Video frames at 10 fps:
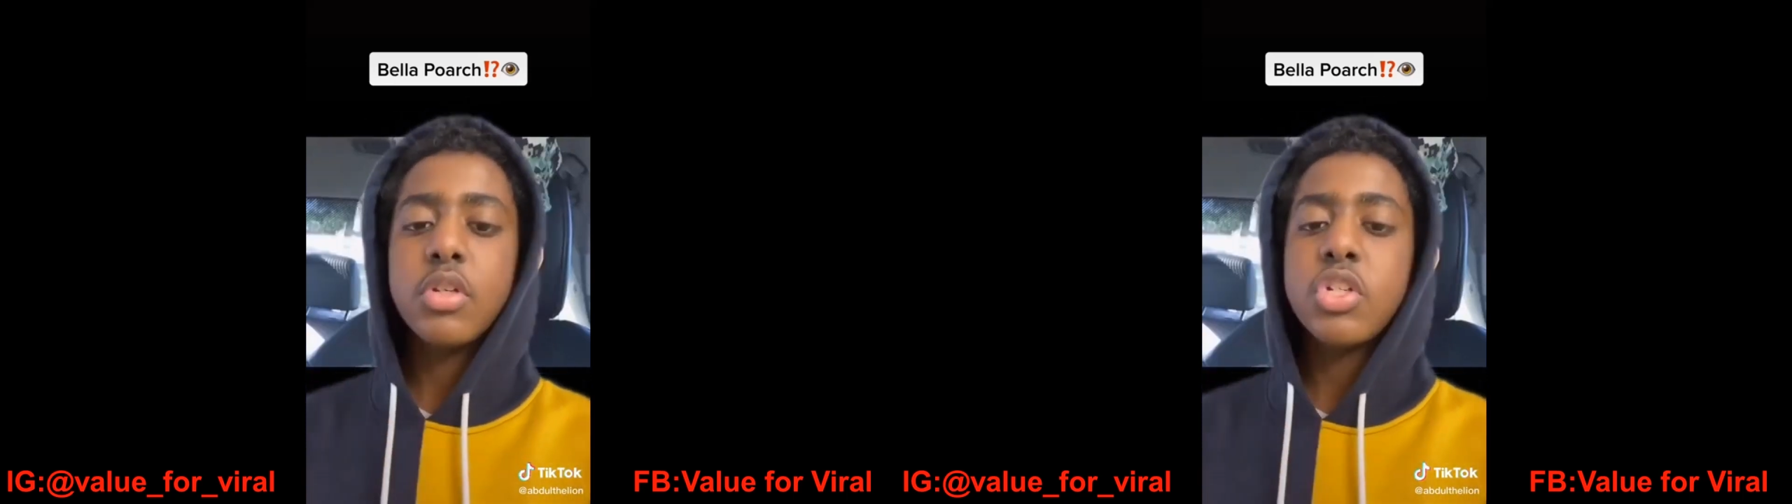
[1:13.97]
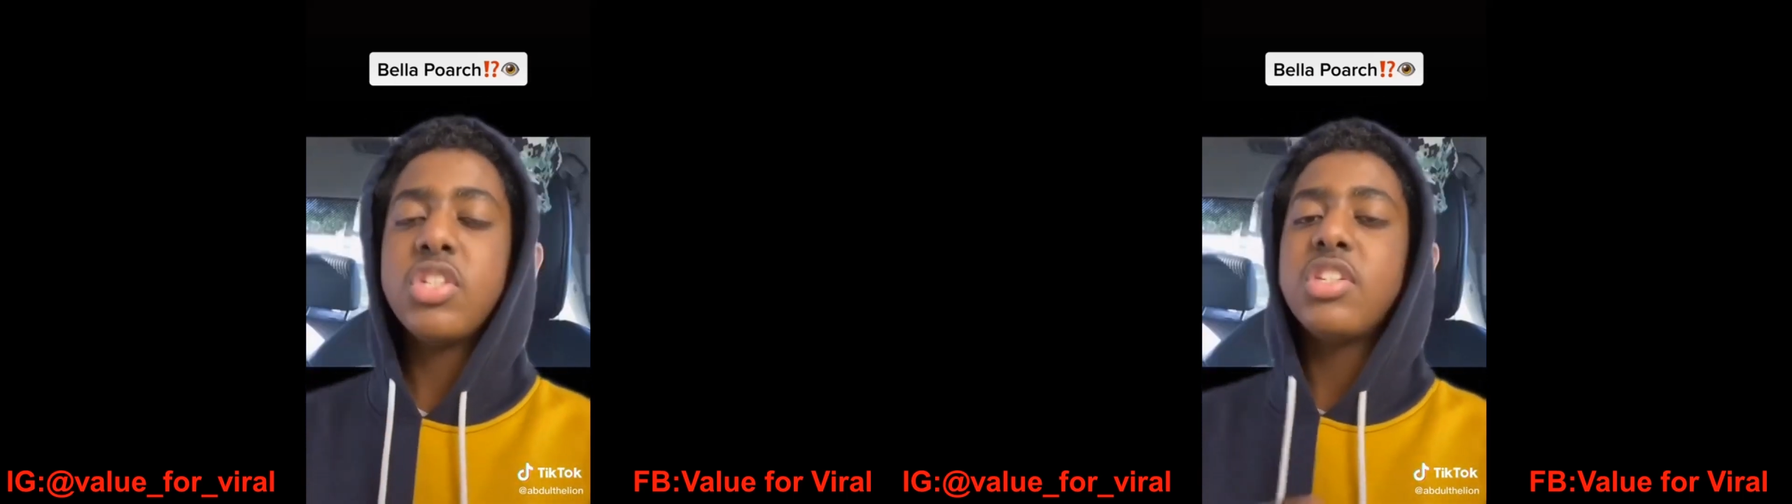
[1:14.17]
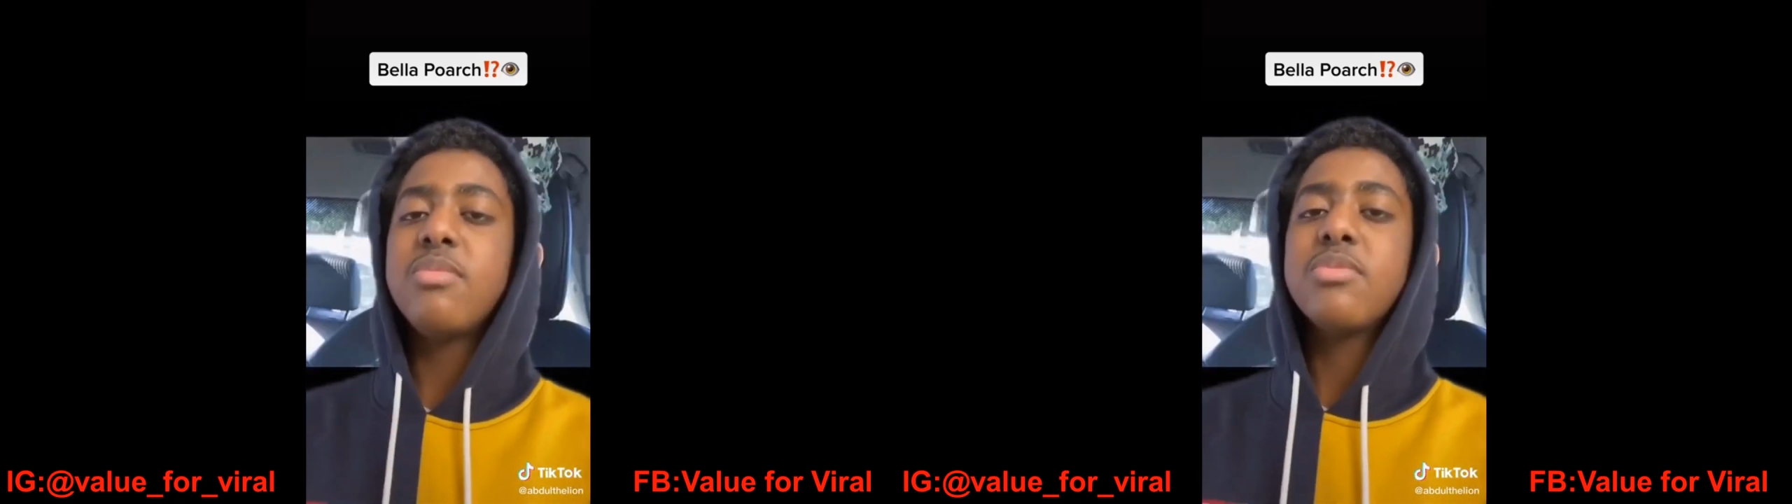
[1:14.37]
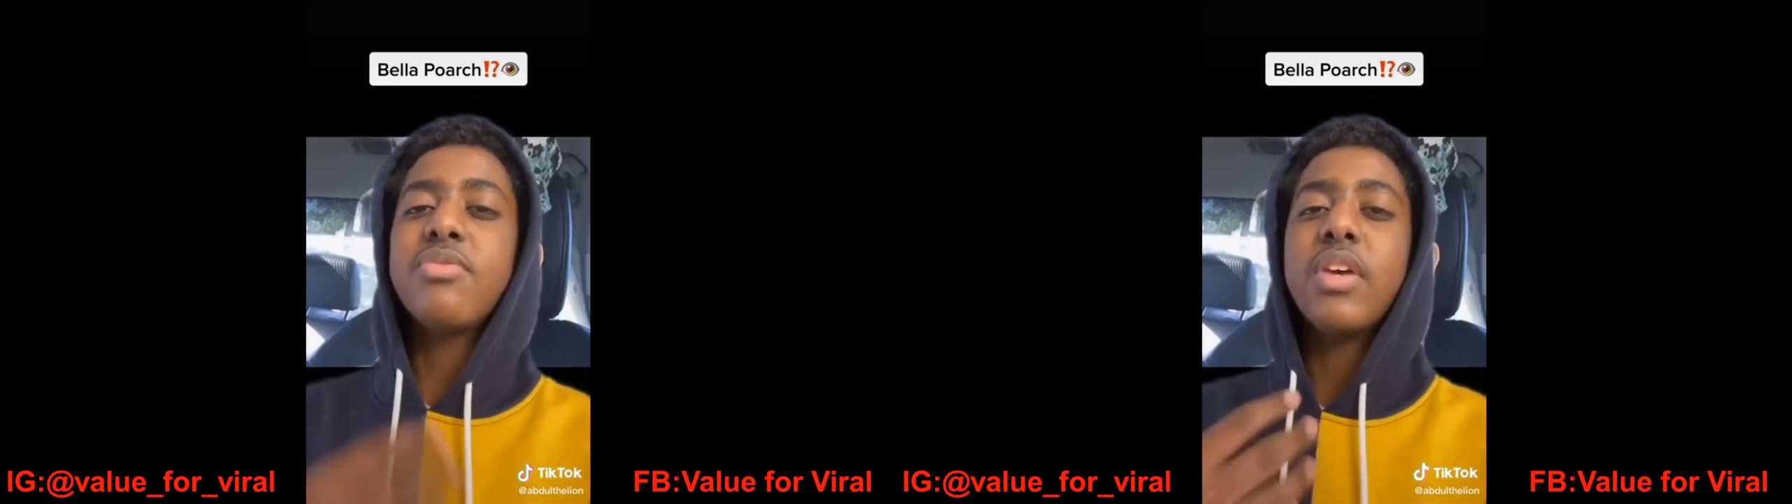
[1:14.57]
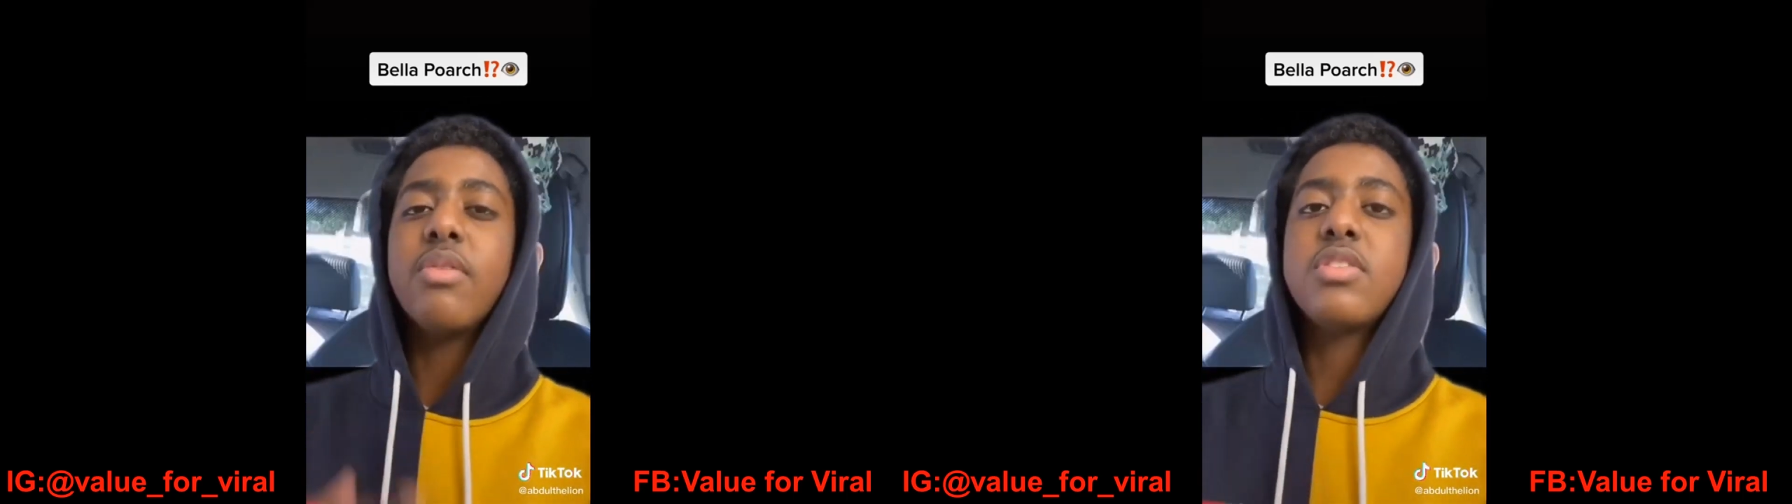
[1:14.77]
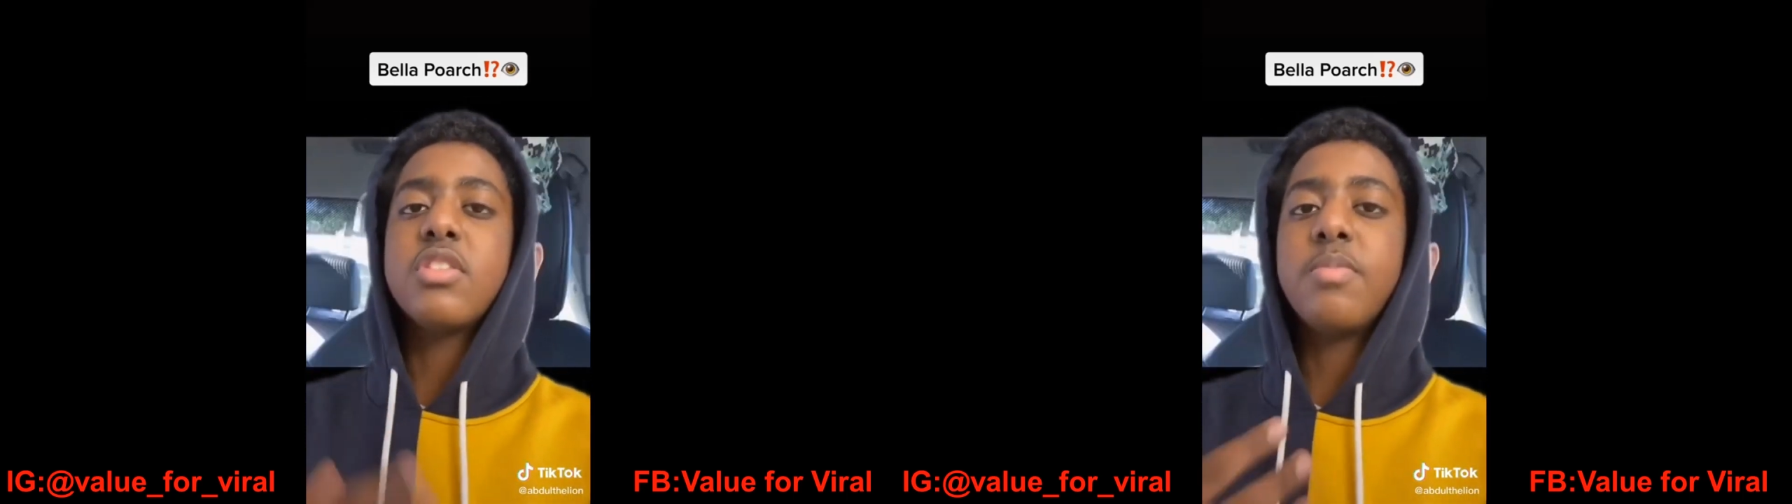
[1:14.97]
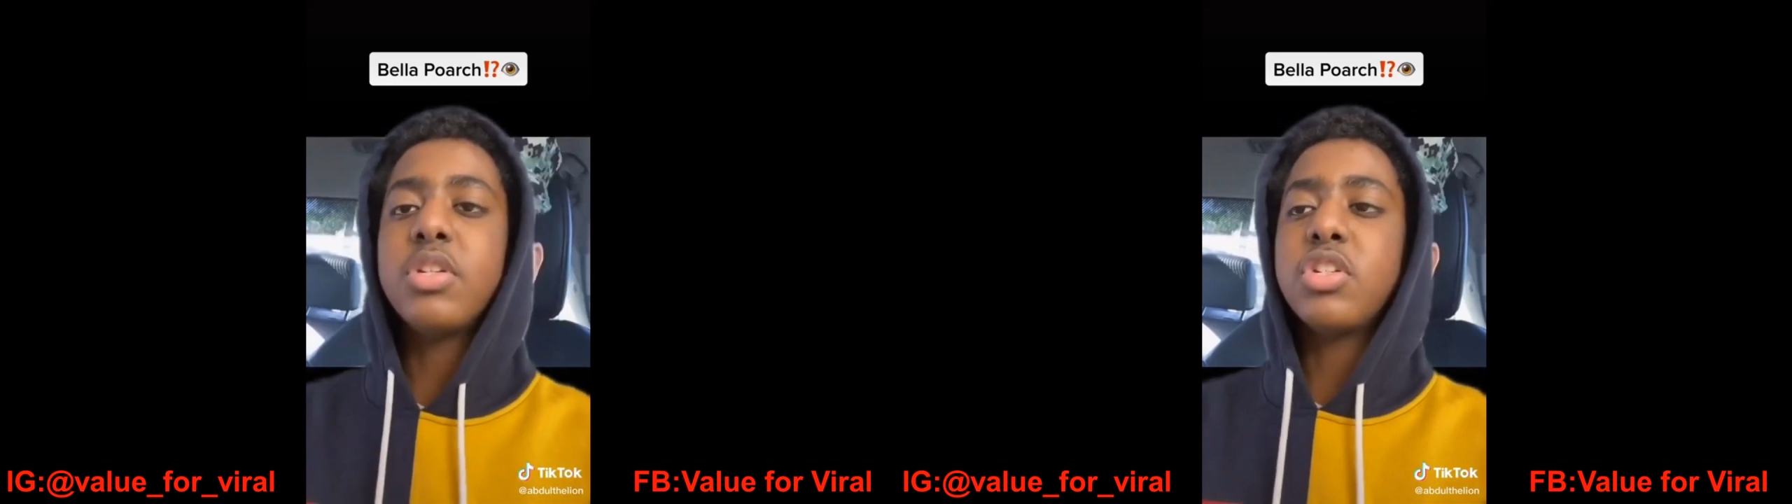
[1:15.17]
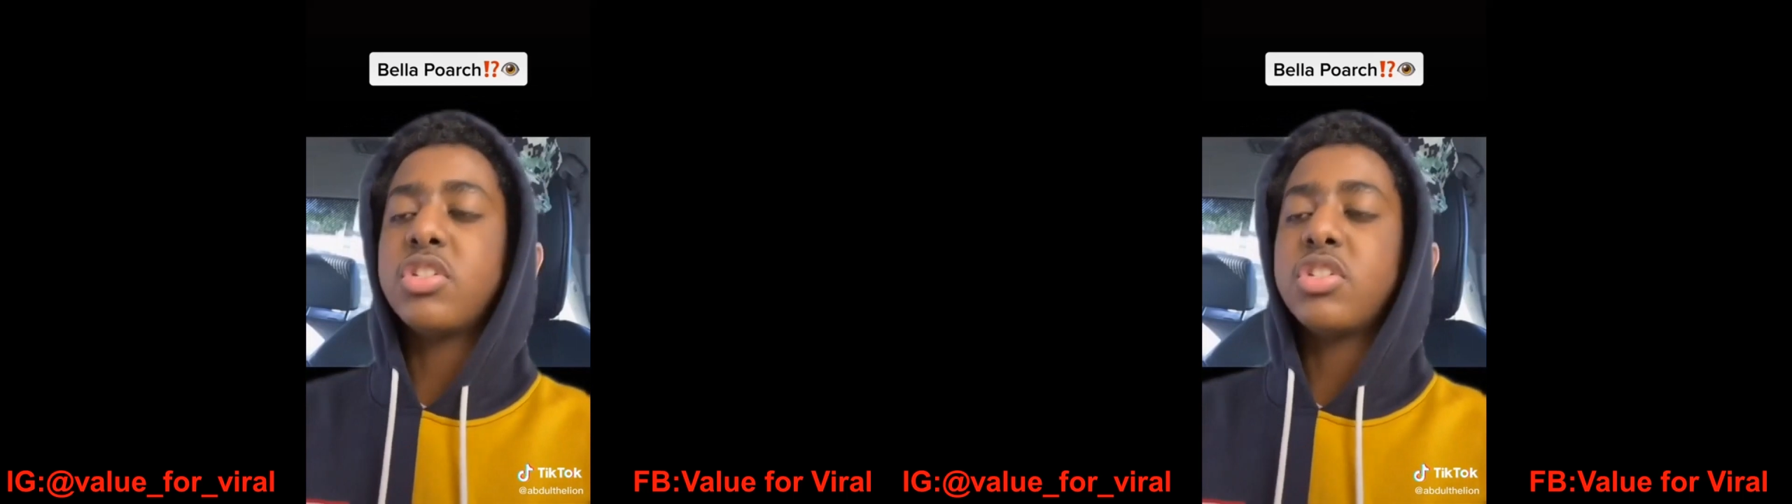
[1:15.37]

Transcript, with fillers: she seems very suspicious.